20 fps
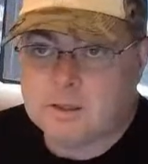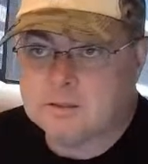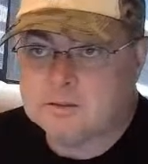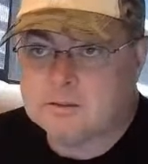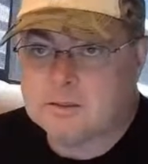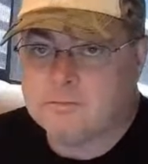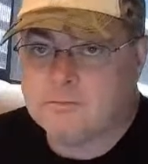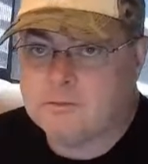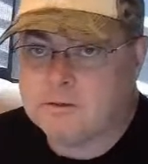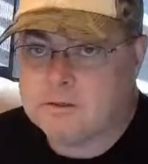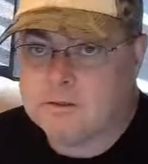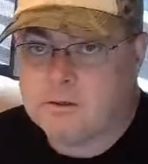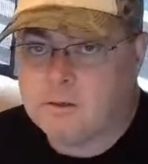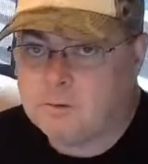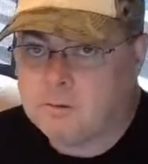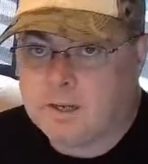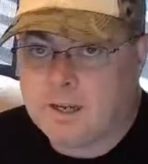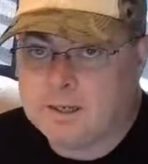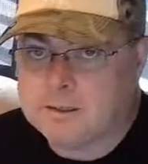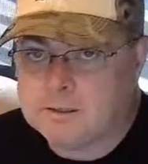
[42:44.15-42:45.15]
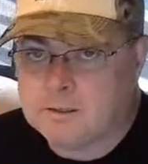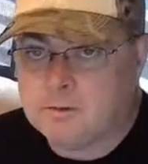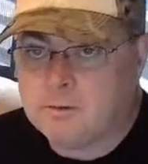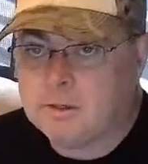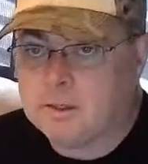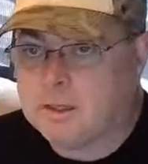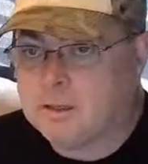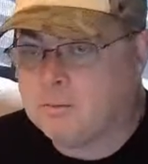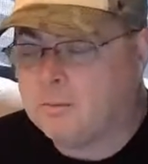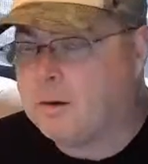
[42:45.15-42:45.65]
because if you don't like
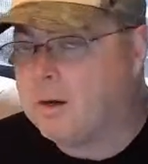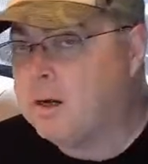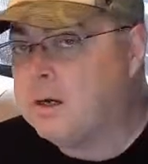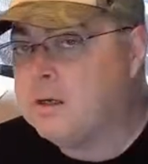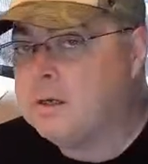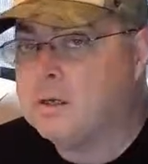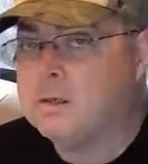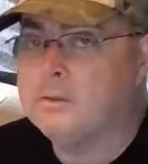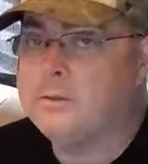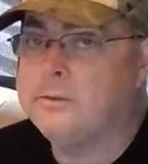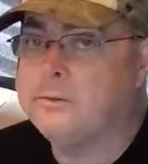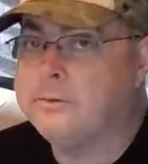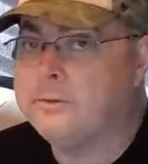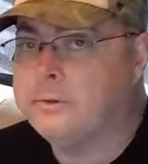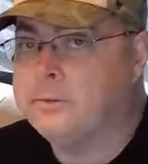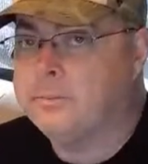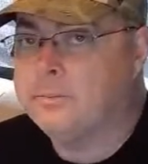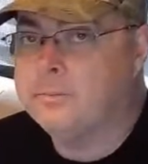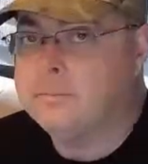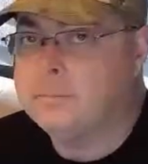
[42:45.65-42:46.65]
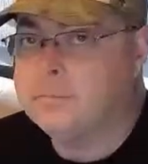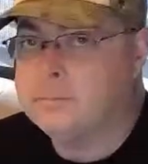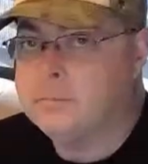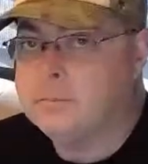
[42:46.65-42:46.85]
doing it, why are you on YouTube?